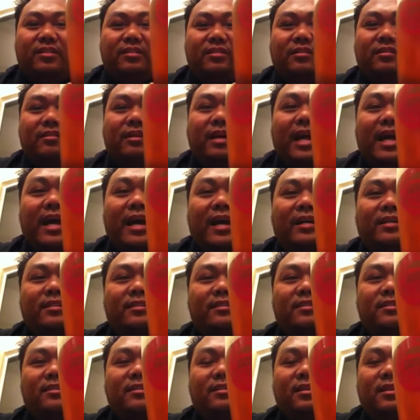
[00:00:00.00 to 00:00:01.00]

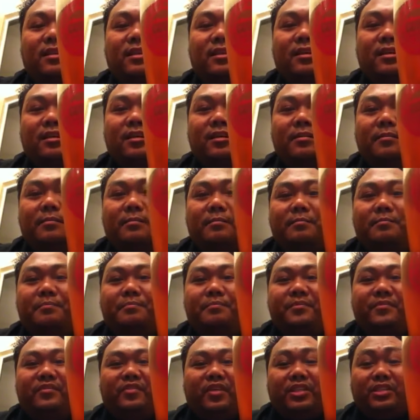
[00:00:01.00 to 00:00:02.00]
grass,
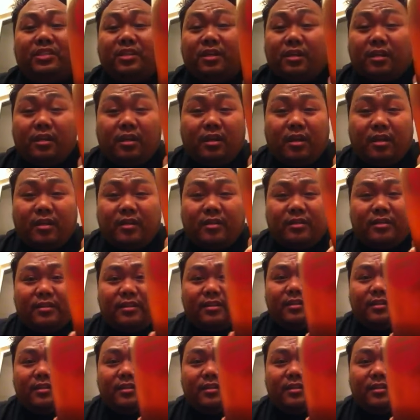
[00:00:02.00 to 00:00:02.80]
fresh cut lawn